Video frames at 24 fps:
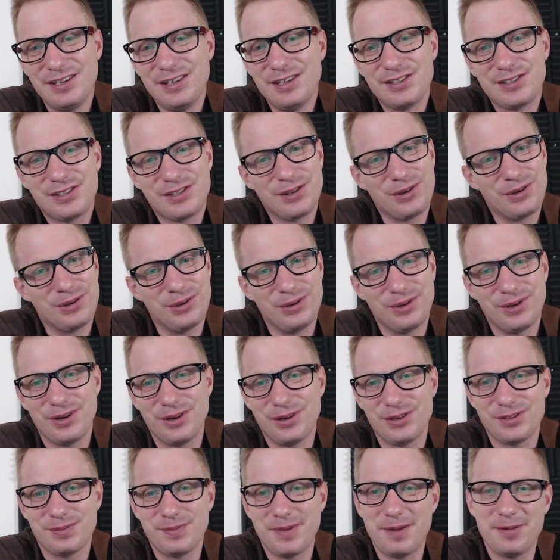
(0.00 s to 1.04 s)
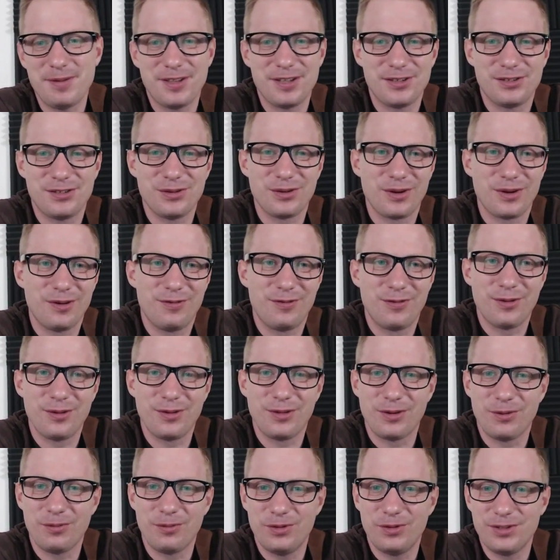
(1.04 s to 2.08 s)
So who knows? Maybe this will go
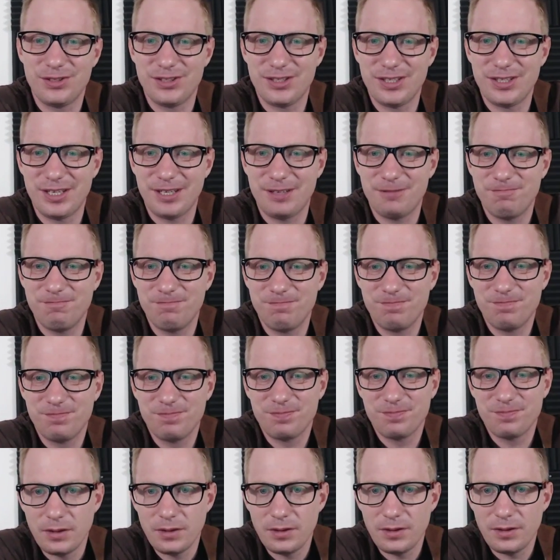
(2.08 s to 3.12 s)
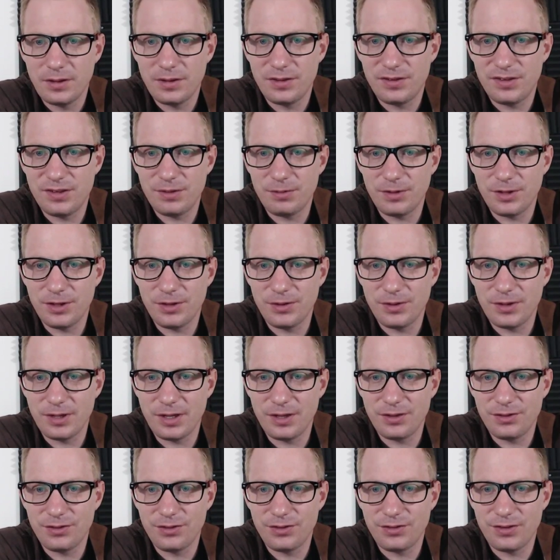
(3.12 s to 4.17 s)
further. We'll see. Let's see what you
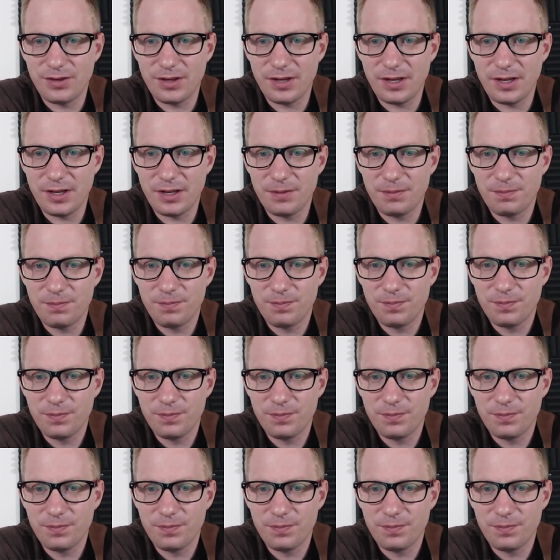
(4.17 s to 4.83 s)
guys are saying.